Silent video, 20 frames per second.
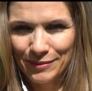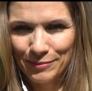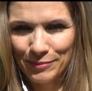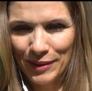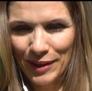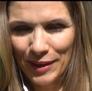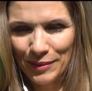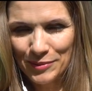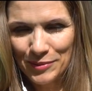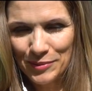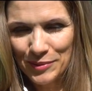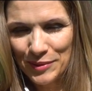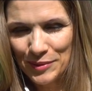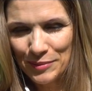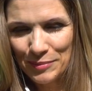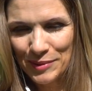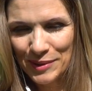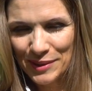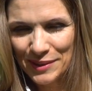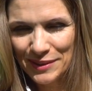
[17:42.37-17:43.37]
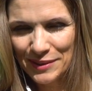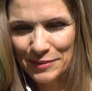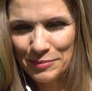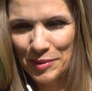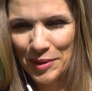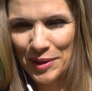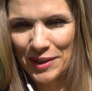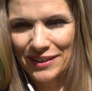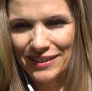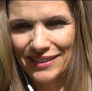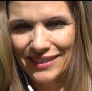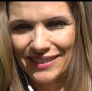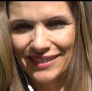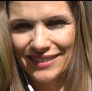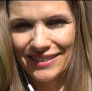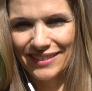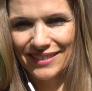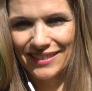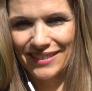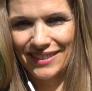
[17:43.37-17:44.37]
perhaps with your business
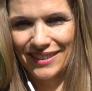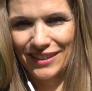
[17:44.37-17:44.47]
partners,